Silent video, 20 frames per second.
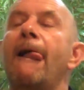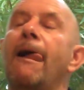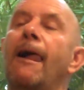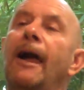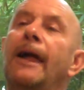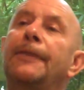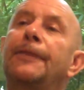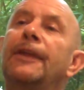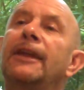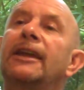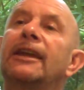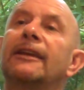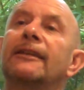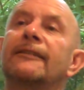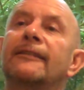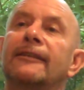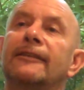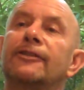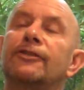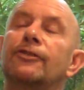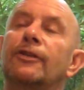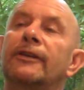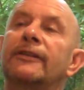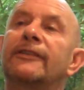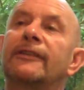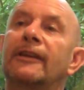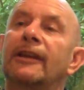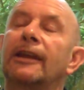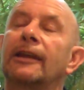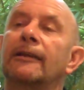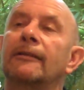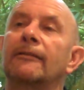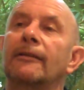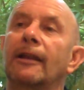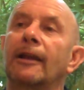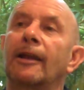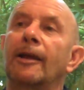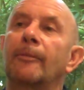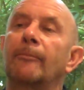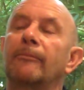I think it's interesting
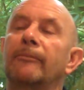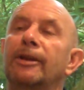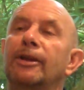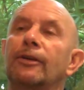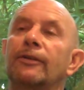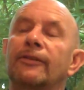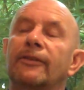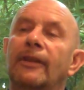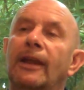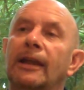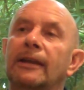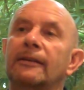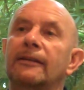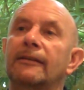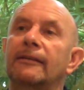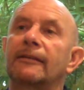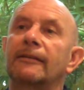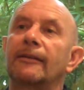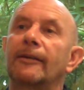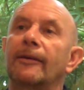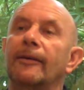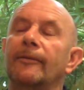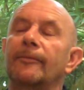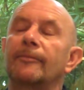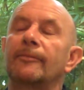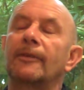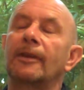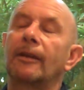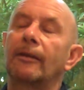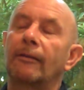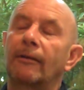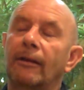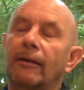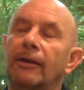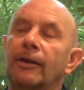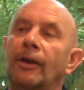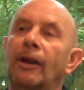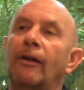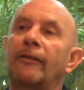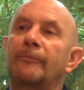because that's,
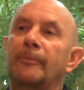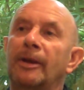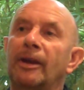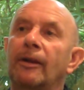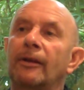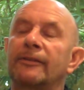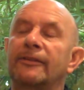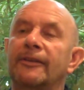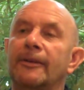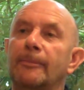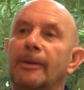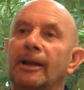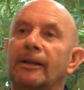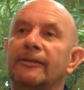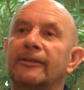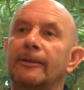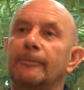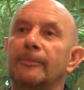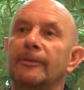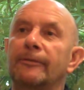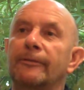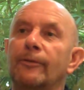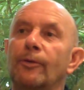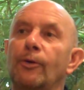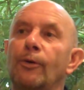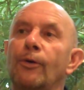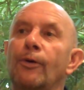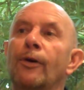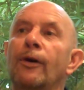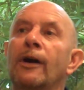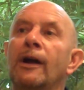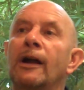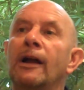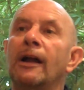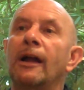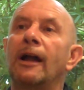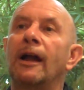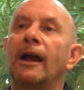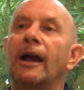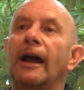I've been asked about it before,
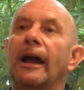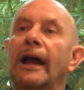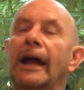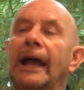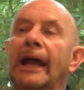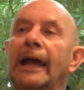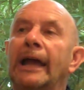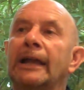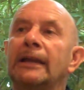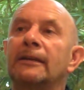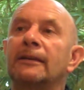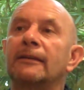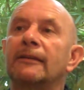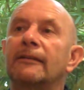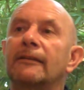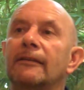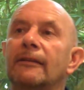and